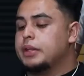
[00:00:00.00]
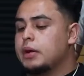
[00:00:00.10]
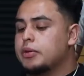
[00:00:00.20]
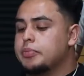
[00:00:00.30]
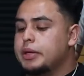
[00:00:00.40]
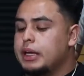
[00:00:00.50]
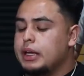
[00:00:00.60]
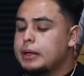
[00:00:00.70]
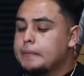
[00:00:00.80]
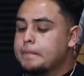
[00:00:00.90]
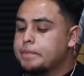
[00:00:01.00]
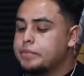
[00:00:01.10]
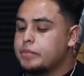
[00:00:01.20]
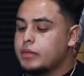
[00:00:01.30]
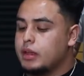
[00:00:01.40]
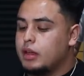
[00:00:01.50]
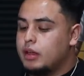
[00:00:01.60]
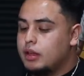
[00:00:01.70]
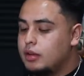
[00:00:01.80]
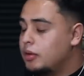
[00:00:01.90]
that would be,
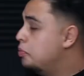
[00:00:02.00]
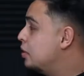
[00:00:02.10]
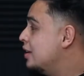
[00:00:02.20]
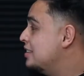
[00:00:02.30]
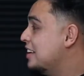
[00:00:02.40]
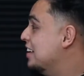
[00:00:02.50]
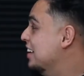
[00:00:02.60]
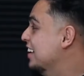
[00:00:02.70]
what part is that?